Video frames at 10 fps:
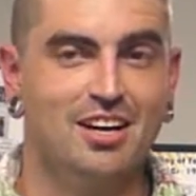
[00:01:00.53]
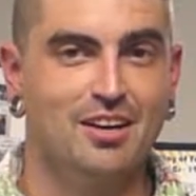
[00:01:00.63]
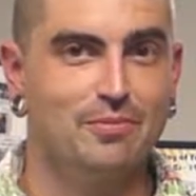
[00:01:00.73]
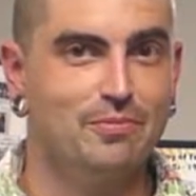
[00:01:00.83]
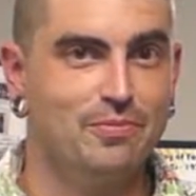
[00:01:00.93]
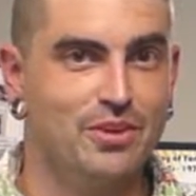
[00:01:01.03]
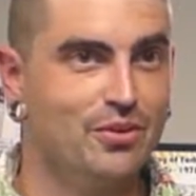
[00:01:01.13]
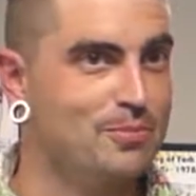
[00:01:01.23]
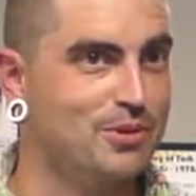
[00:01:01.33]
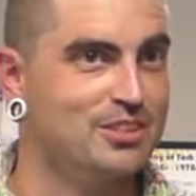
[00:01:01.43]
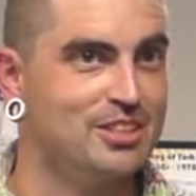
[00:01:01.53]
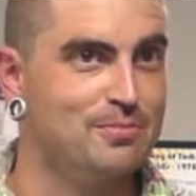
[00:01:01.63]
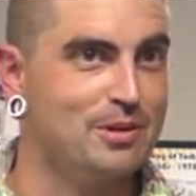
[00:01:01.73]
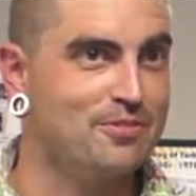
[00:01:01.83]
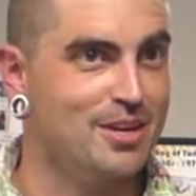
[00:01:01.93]
the only person
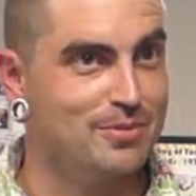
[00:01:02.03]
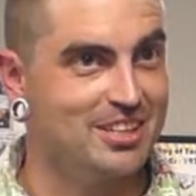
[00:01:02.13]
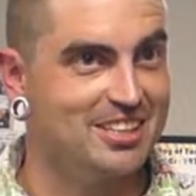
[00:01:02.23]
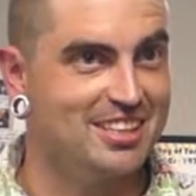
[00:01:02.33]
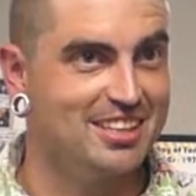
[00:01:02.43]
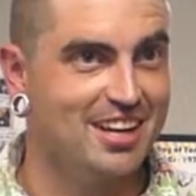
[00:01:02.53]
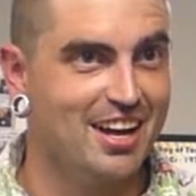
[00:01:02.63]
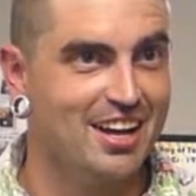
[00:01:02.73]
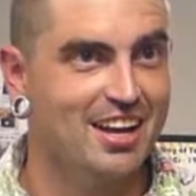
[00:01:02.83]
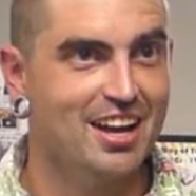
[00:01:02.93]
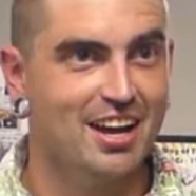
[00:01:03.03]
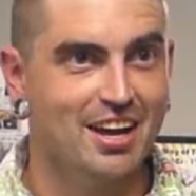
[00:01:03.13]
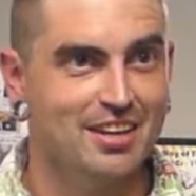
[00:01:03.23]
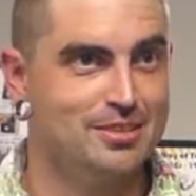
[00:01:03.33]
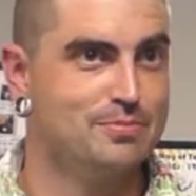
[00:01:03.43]
in my family that did that,
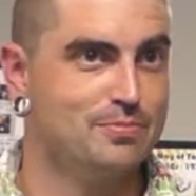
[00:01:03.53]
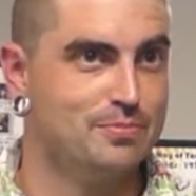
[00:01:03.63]
that's